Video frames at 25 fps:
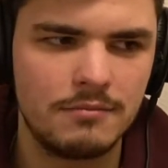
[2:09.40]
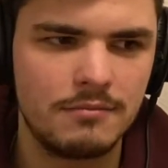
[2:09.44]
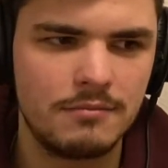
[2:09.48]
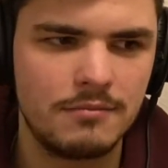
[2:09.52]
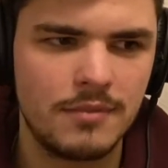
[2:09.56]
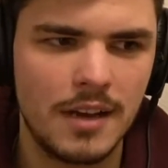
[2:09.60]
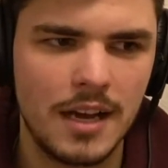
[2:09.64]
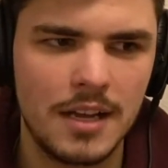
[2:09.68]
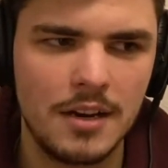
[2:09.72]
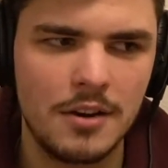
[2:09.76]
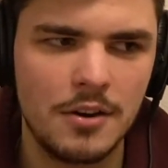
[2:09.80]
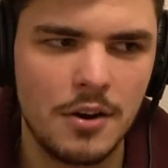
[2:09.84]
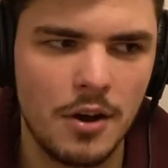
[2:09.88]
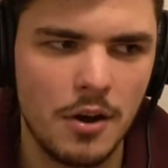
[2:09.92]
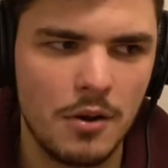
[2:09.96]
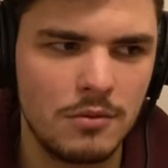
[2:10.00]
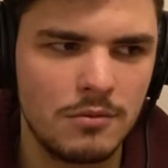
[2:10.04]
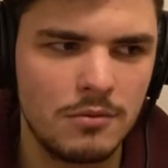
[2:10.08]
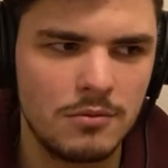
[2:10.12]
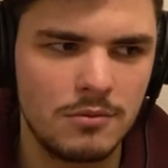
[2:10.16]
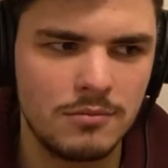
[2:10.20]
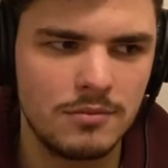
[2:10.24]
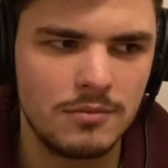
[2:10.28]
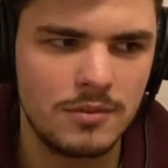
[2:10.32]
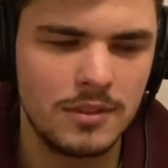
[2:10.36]
I don't
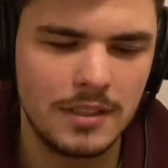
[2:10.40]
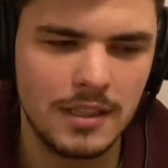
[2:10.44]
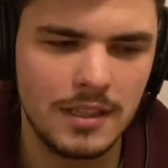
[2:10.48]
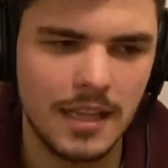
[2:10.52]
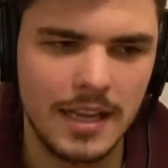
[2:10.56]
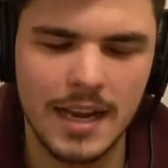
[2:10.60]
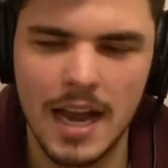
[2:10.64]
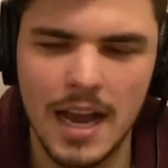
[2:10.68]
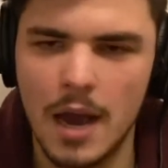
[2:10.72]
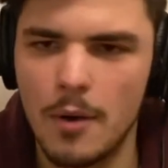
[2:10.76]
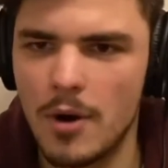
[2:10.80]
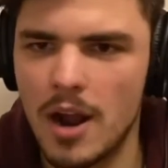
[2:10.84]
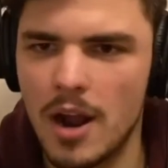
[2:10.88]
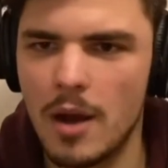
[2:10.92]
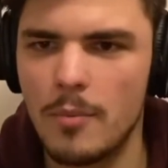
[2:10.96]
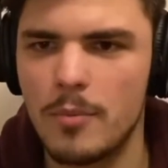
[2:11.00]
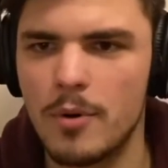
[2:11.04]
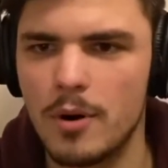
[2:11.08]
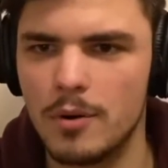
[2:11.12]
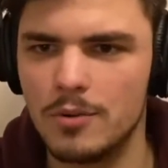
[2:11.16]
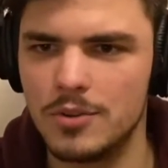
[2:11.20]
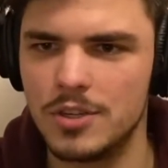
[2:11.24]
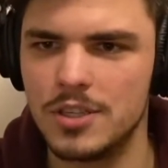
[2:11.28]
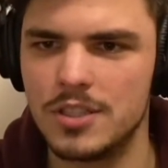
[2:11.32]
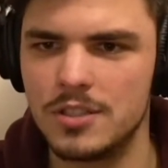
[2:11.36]
know, like our
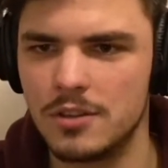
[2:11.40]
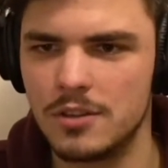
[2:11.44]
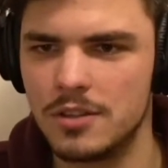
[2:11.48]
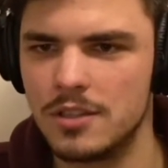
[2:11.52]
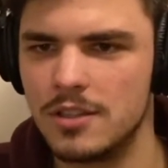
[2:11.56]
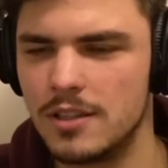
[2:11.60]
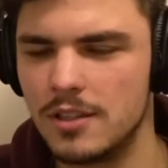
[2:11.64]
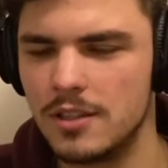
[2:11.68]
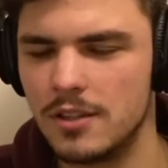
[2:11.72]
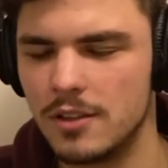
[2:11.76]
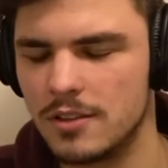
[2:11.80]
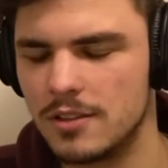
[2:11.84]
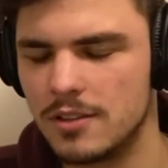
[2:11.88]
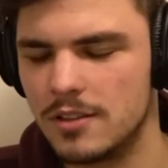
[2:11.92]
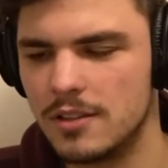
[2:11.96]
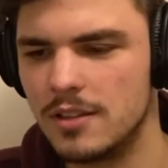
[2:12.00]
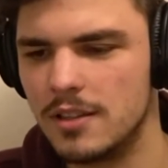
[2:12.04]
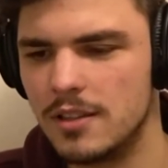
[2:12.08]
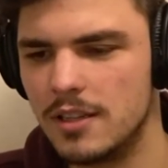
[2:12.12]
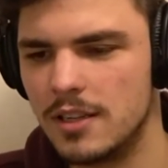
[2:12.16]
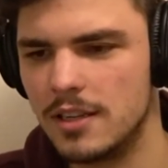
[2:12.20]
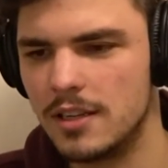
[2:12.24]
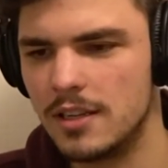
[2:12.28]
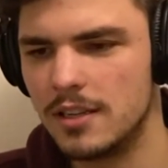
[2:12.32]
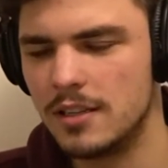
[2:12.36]
approach is not
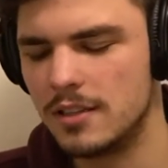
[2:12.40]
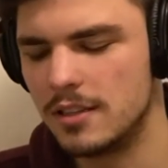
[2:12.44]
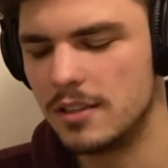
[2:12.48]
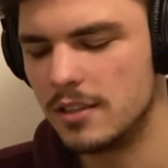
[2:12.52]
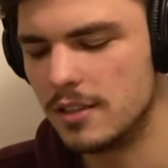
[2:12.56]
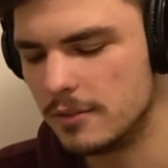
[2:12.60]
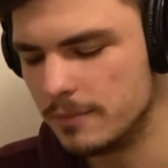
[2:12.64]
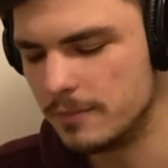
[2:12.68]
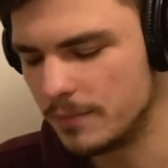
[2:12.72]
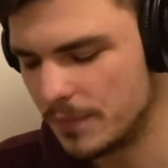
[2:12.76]
the